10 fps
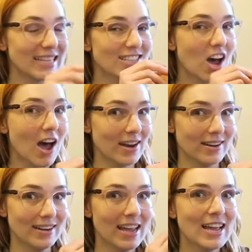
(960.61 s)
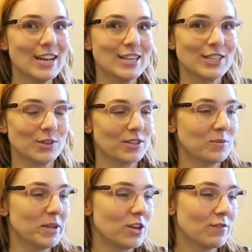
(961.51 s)
It's cotton, so
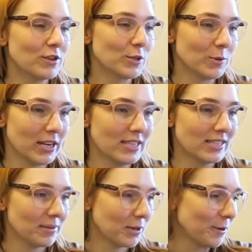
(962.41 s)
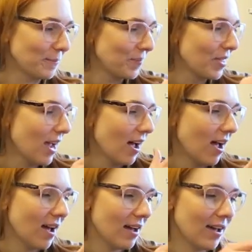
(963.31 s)
it'll be good for spring and summer.
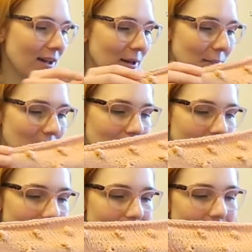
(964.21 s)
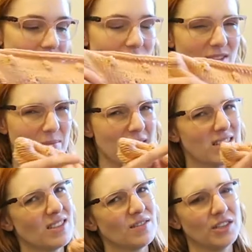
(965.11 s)
Um, and it's just the
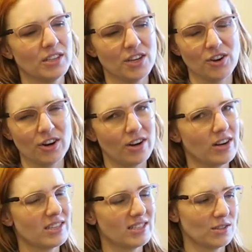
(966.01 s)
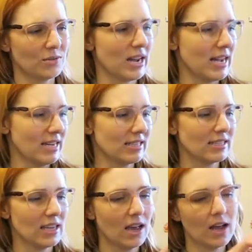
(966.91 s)
best feeling yarn. It's so
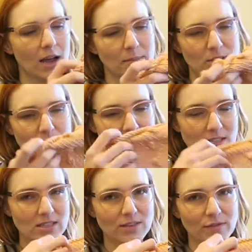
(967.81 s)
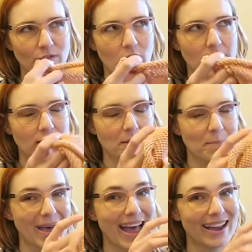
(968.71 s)
nice. Um, so this is the front, the
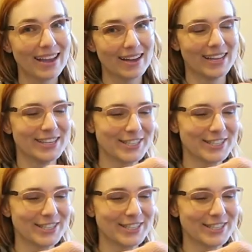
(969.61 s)
back.